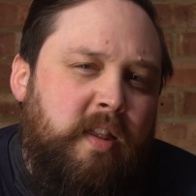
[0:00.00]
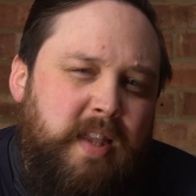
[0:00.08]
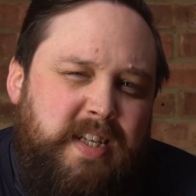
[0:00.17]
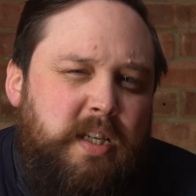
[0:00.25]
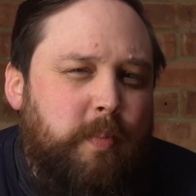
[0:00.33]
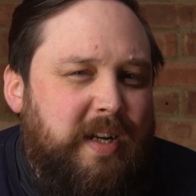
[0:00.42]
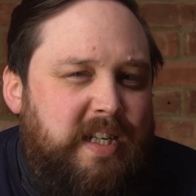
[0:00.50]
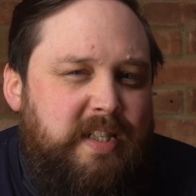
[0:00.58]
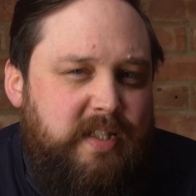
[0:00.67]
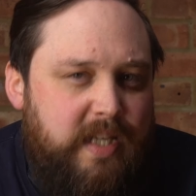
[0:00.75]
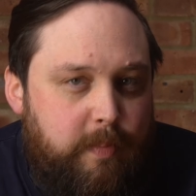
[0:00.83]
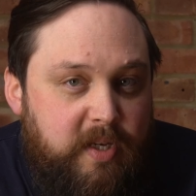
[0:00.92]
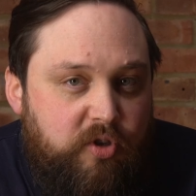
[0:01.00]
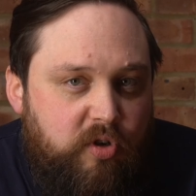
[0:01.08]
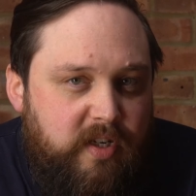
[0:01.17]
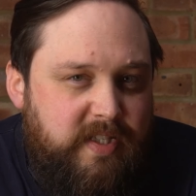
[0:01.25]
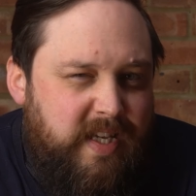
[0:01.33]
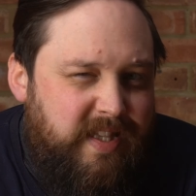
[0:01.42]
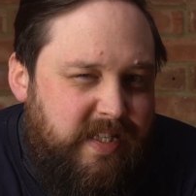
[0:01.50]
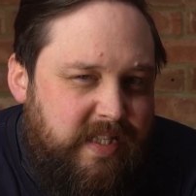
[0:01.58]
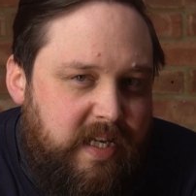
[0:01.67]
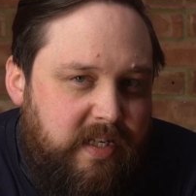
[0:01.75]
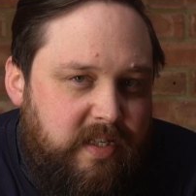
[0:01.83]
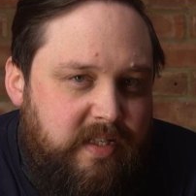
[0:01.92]
They're typically semi-dries at this
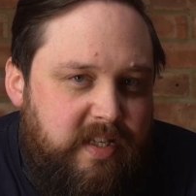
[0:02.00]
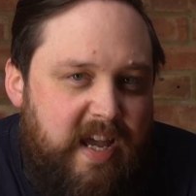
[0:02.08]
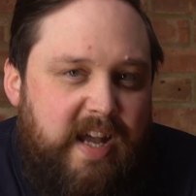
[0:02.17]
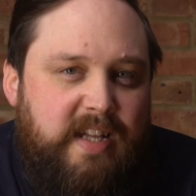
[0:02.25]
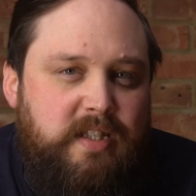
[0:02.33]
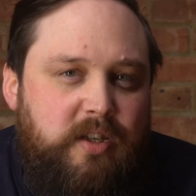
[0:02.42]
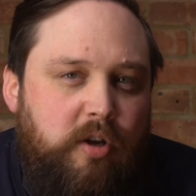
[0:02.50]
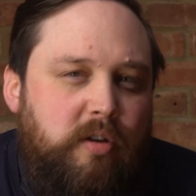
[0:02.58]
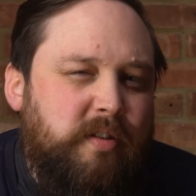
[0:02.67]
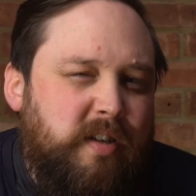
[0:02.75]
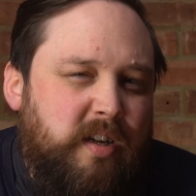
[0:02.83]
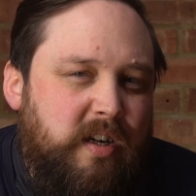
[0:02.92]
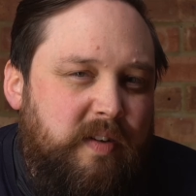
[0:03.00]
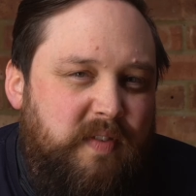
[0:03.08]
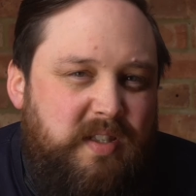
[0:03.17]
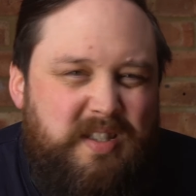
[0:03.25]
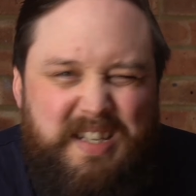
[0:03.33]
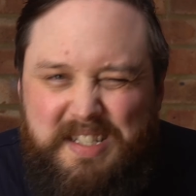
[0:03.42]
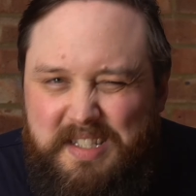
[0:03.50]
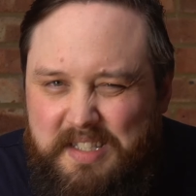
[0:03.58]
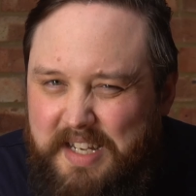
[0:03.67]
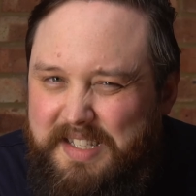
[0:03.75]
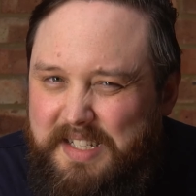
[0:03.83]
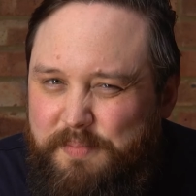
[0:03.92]
thickness and a lot of divers just
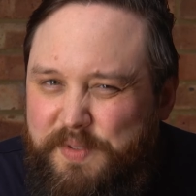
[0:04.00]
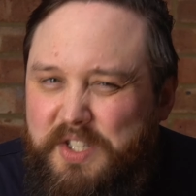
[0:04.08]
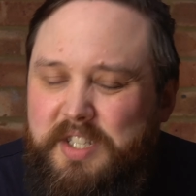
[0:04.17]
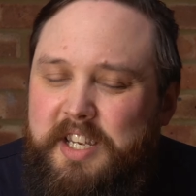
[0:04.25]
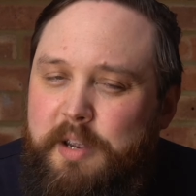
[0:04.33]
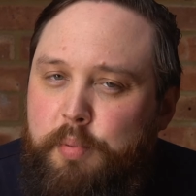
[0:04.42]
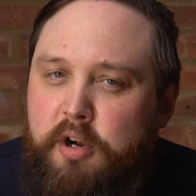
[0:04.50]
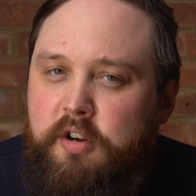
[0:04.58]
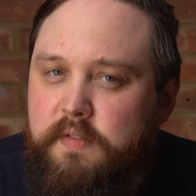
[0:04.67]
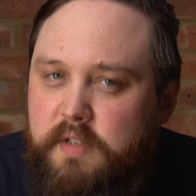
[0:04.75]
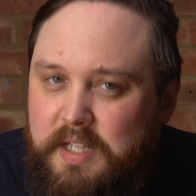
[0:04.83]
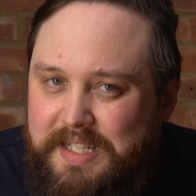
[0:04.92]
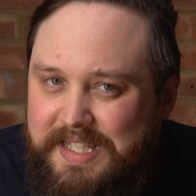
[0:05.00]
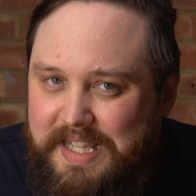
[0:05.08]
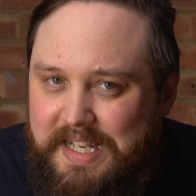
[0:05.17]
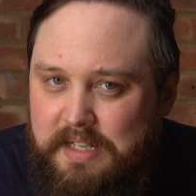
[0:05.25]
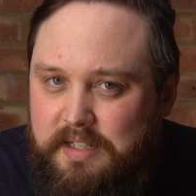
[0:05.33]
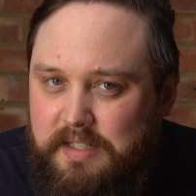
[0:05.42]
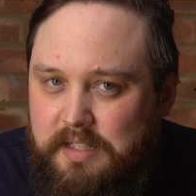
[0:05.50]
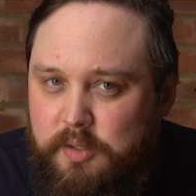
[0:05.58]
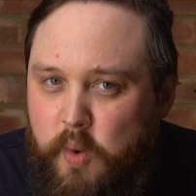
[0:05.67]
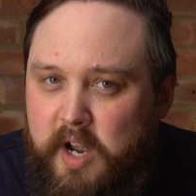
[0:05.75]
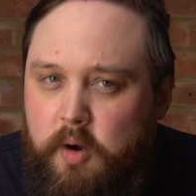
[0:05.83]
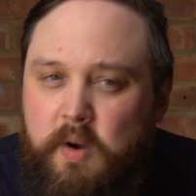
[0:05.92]
tend to skip over this thickness as
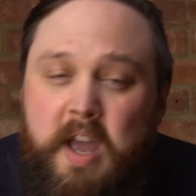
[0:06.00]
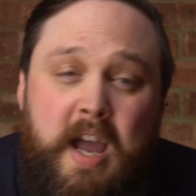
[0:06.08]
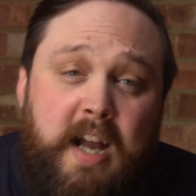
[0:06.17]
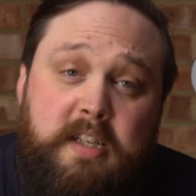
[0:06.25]
well